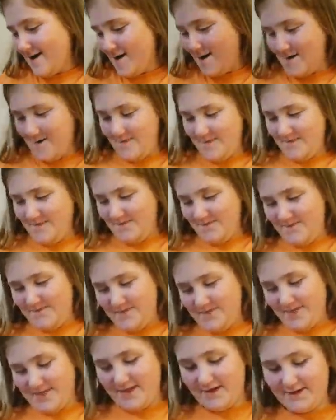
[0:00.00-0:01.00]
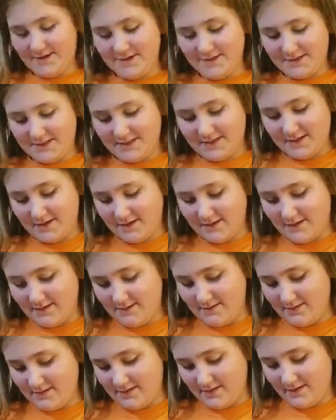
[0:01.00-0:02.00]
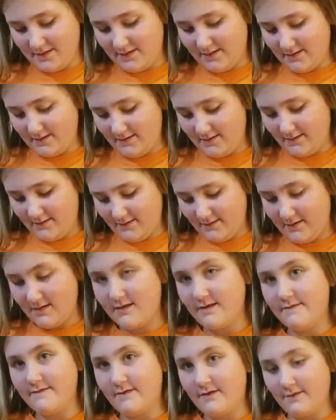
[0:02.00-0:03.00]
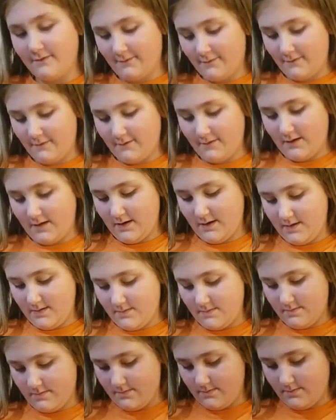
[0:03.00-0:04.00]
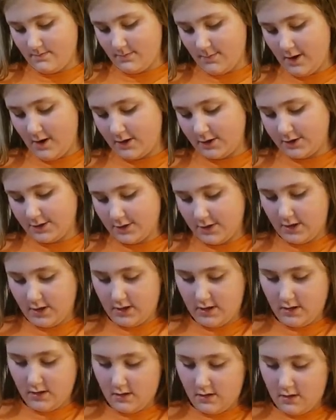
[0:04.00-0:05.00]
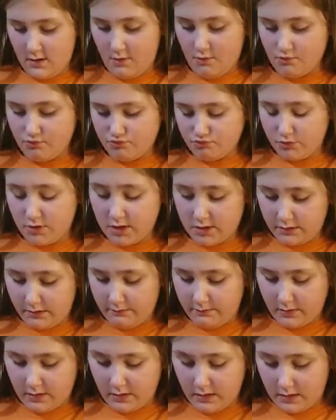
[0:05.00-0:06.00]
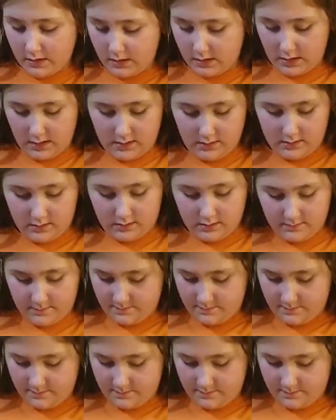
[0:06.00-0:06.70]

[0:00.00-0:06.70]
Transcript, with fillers: um, they're just a uh, Velcro type. They're actually really really nice.